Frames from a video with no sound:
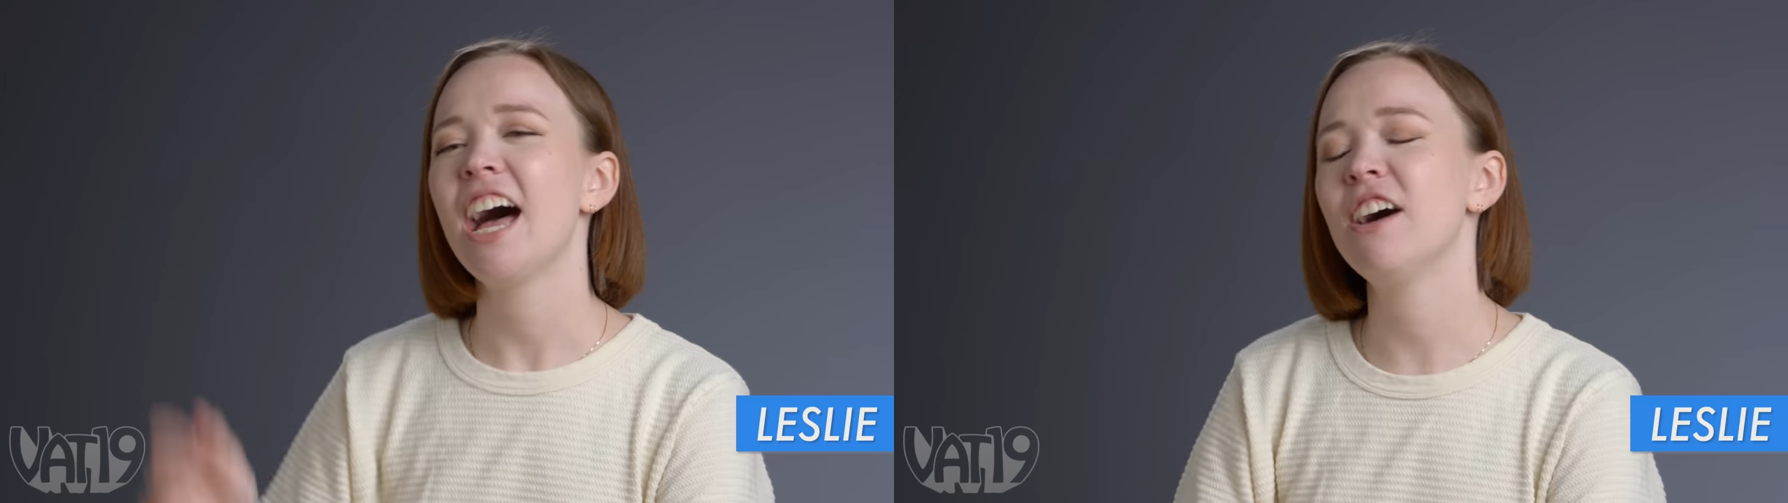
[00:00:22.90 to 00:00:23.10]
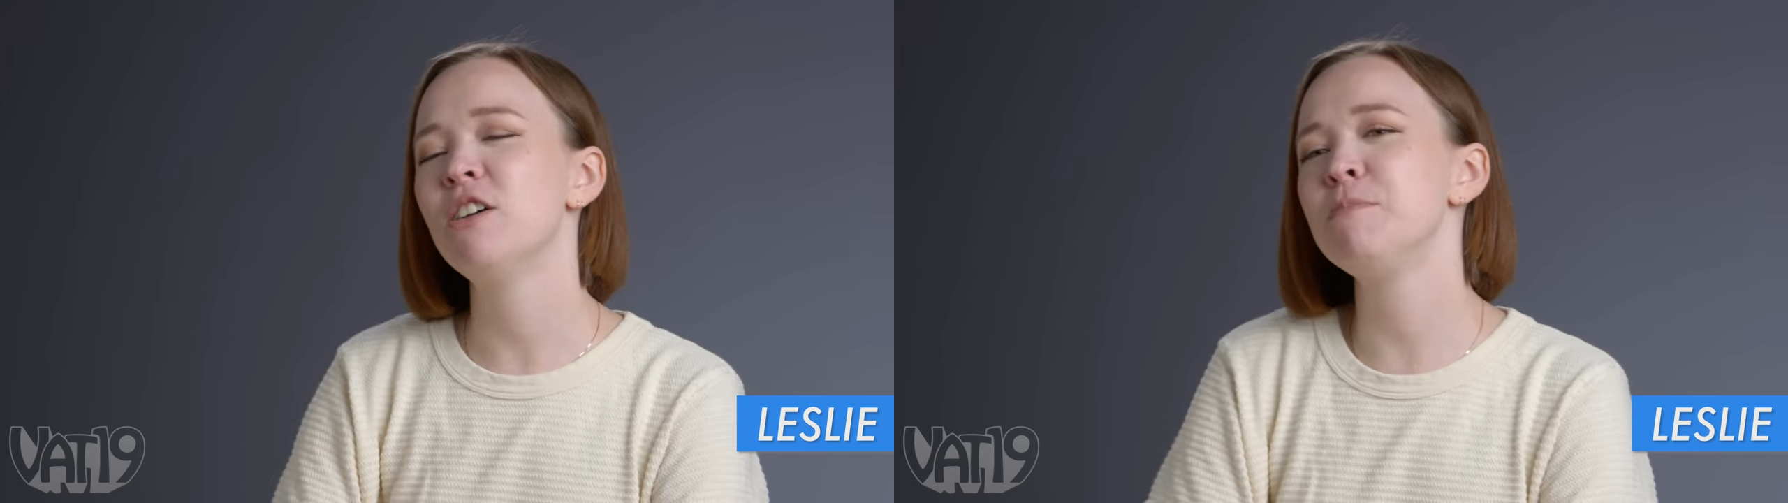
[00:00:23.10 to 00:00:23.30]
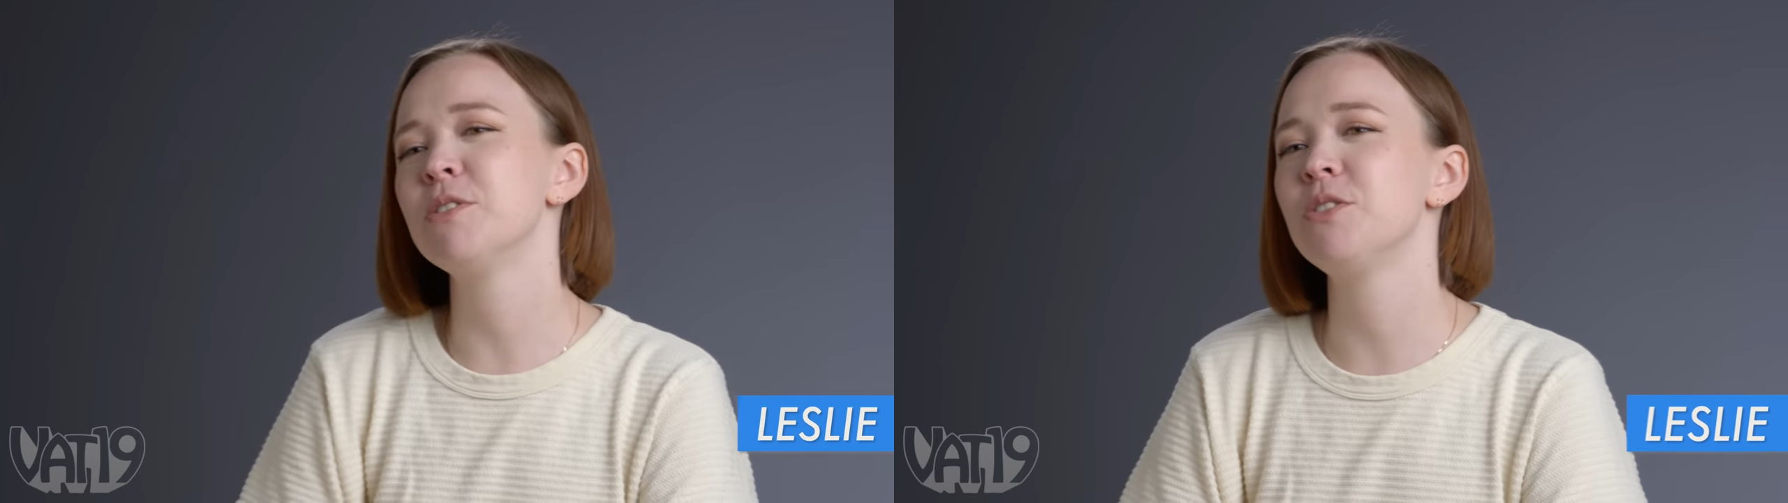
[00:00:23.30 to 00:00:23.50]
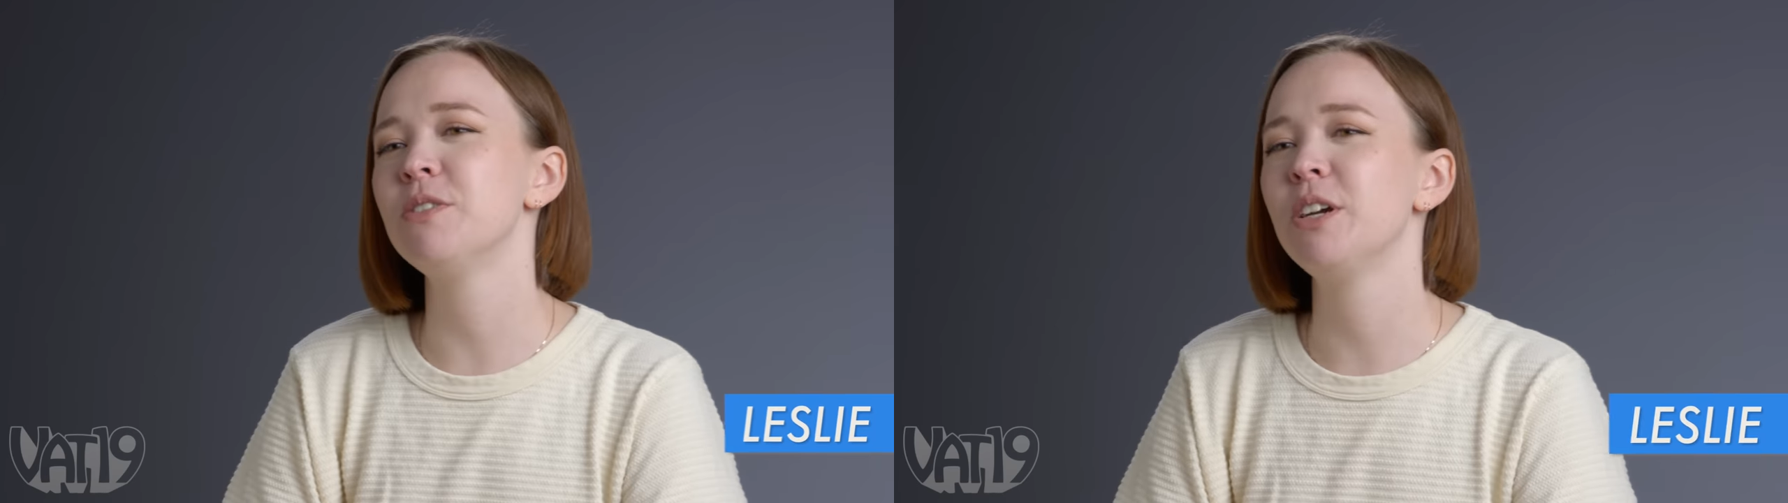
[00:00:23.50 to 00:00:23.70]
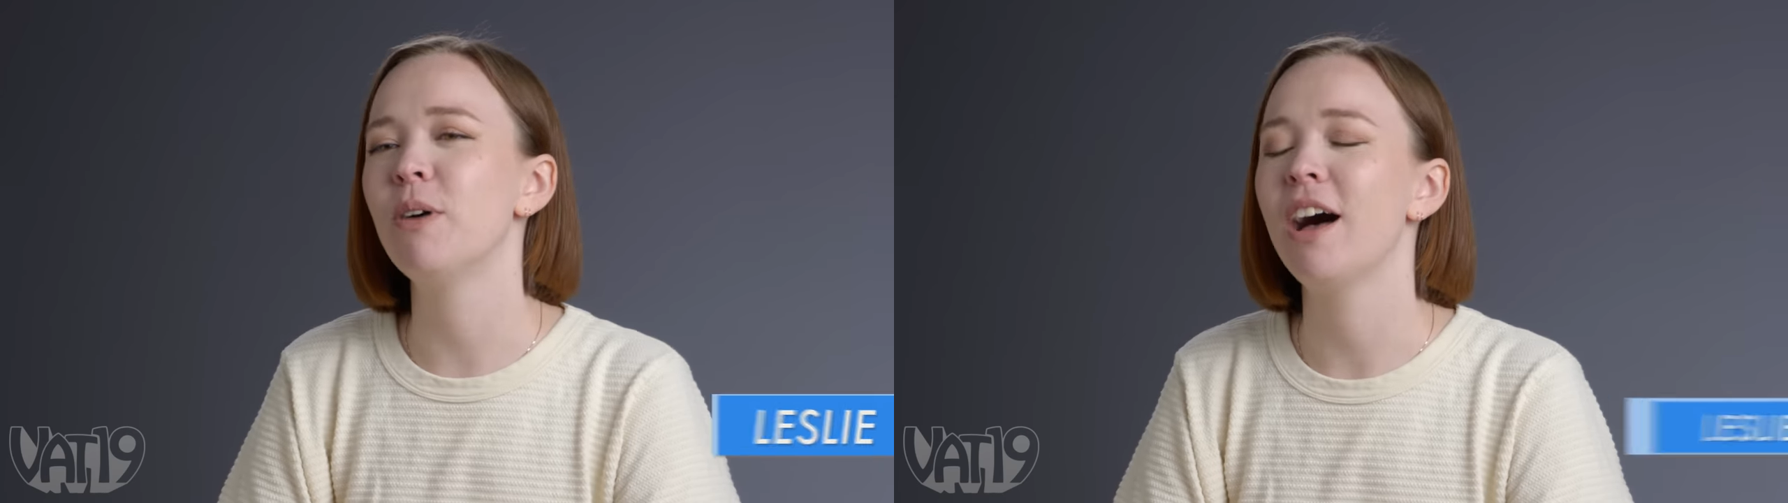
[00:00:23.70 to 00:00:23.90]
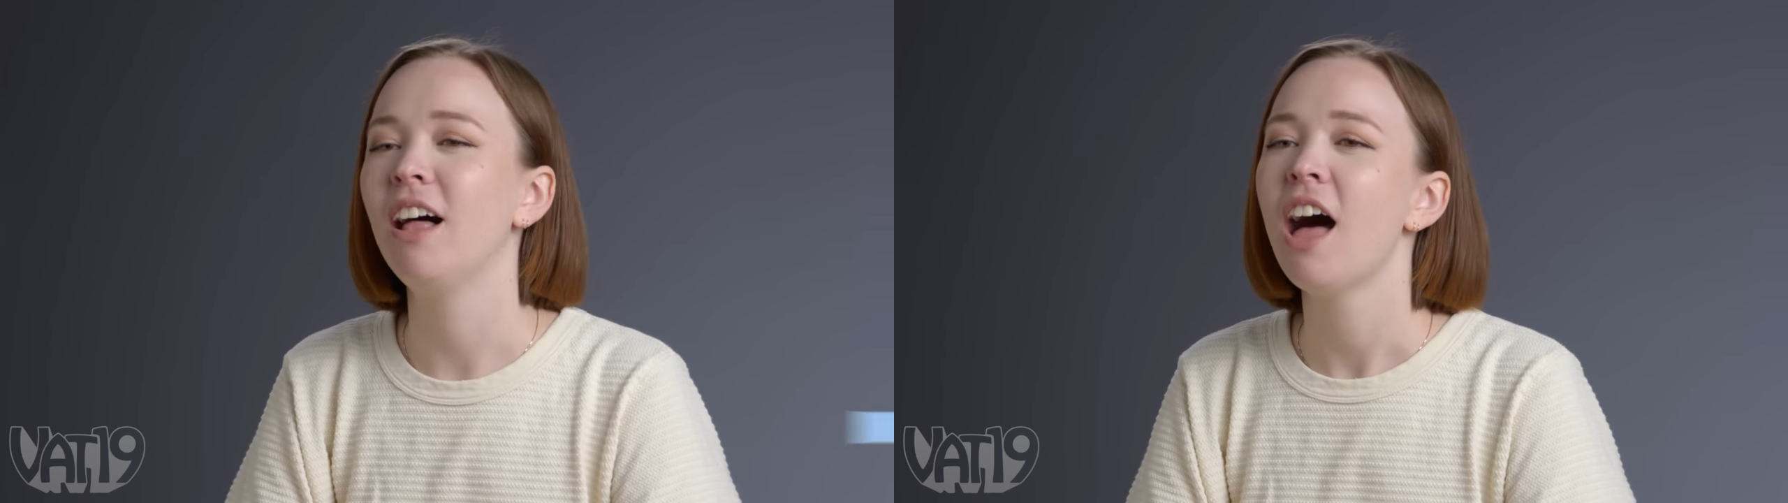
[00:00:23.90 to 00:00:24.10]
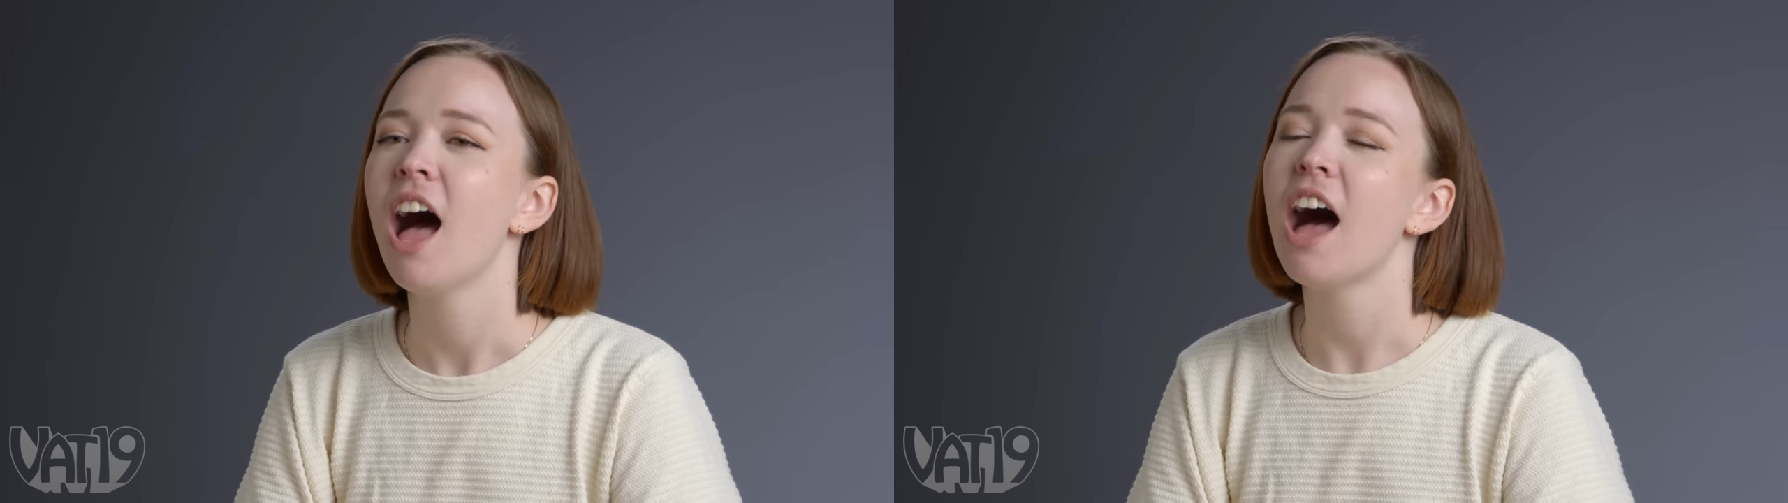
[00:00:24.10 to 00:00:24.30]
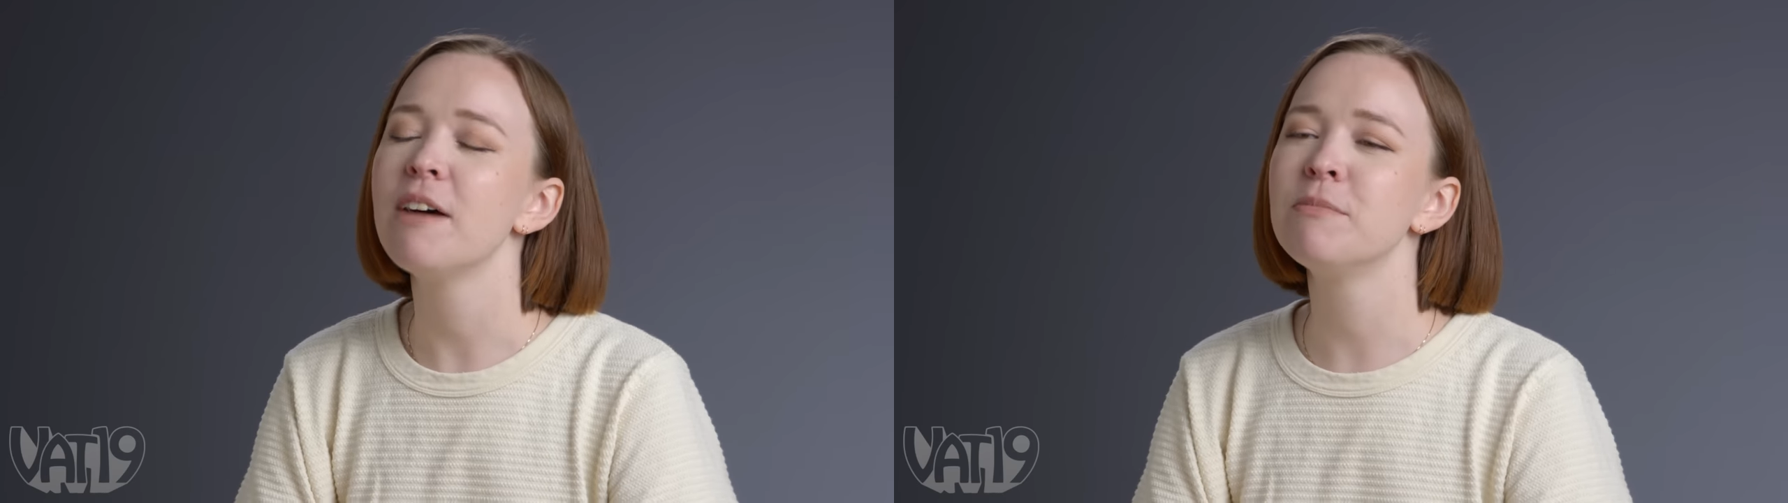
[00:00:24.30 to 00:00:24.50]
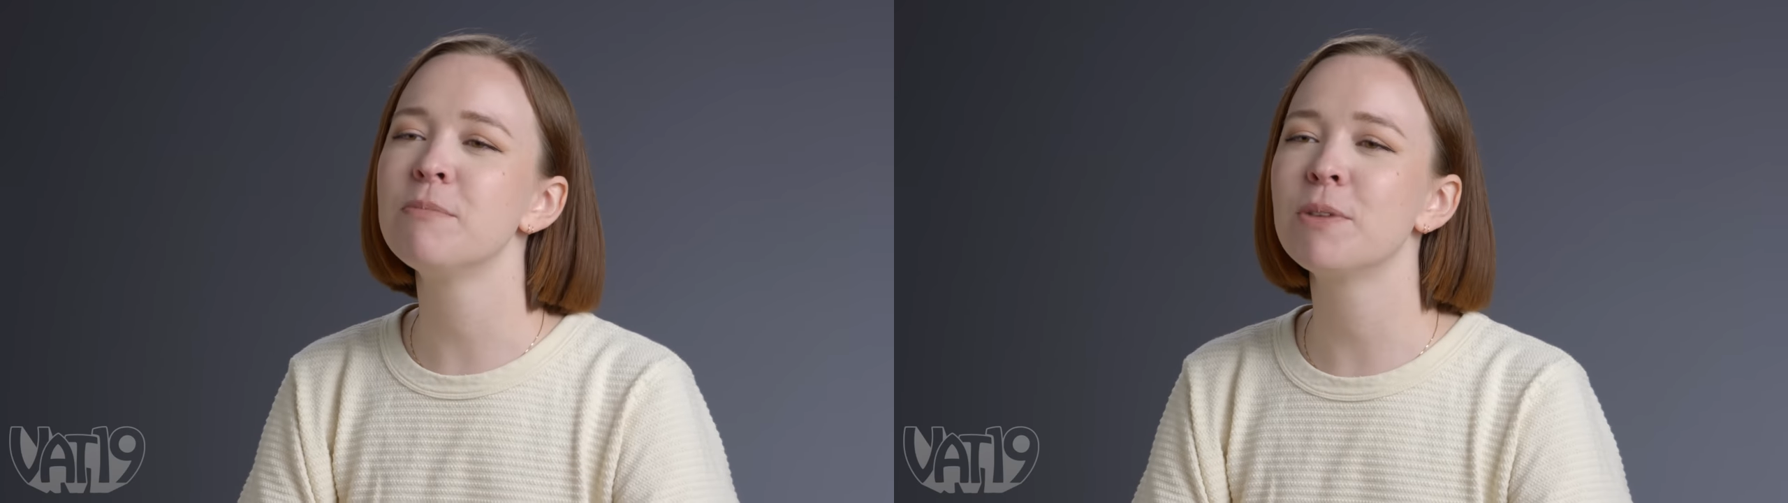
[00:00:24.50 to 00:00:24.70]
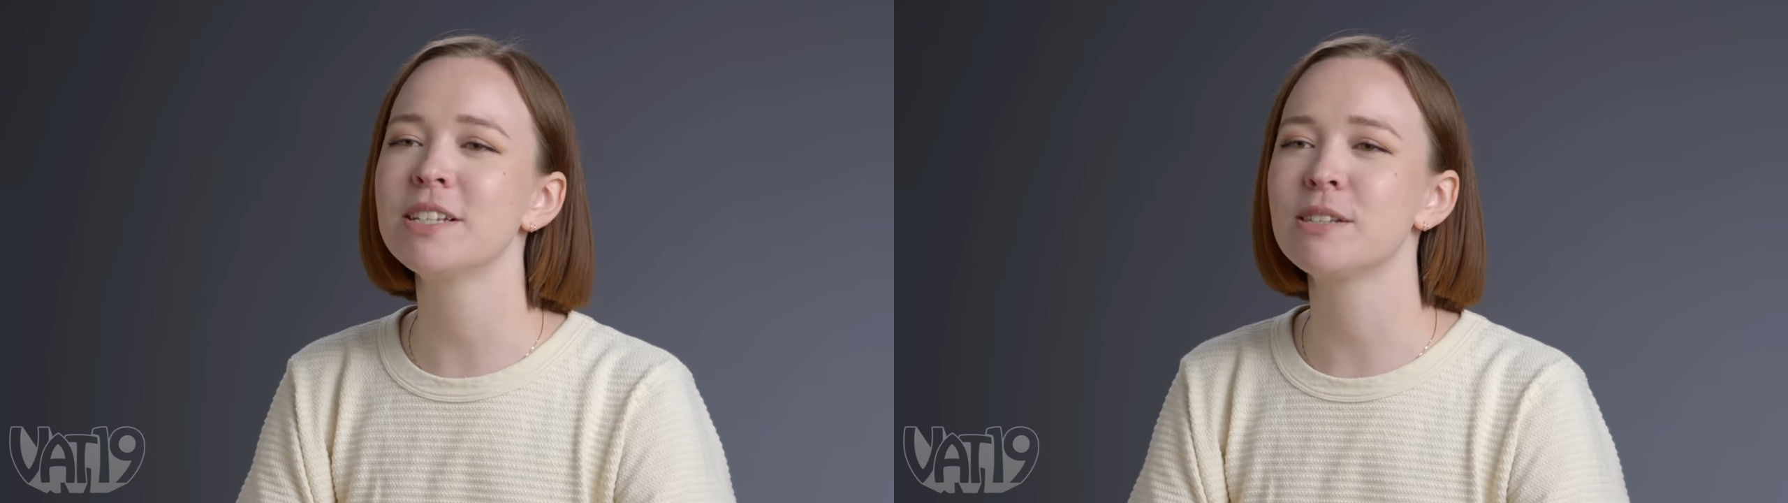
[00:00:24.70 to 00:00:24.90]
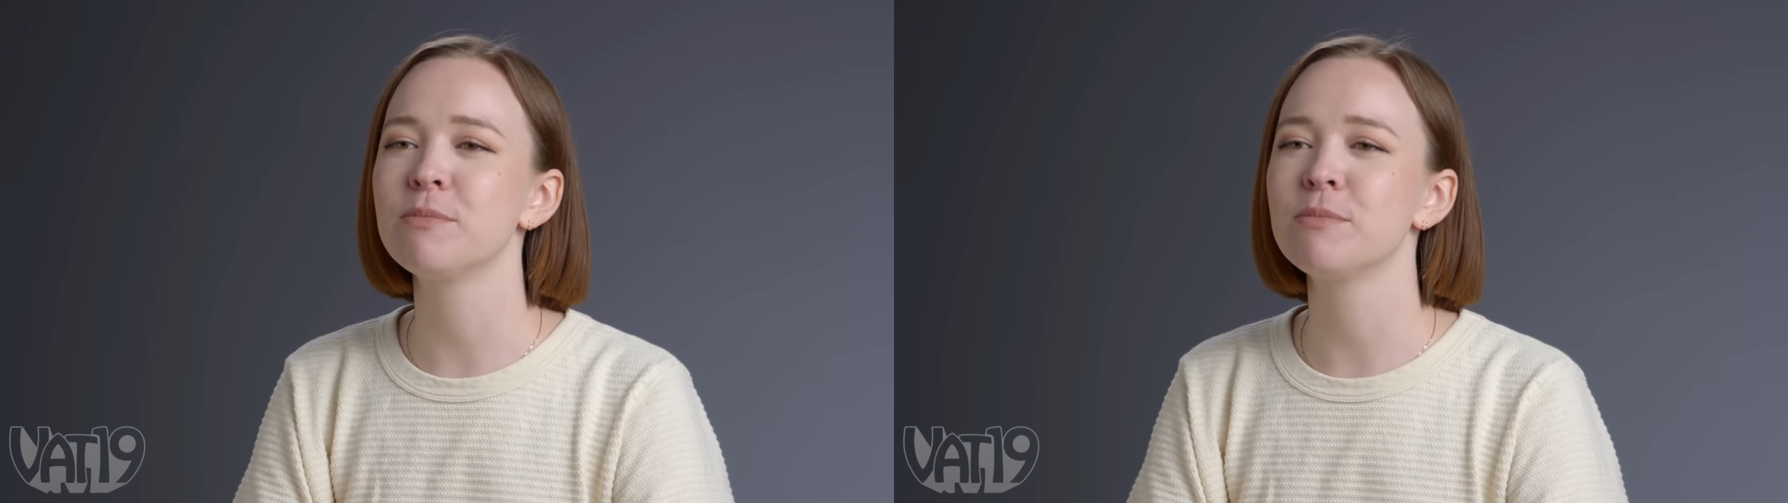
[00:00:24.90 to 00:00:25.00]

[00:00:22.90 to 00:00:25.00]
I hope you're doing well. I'm gonna break some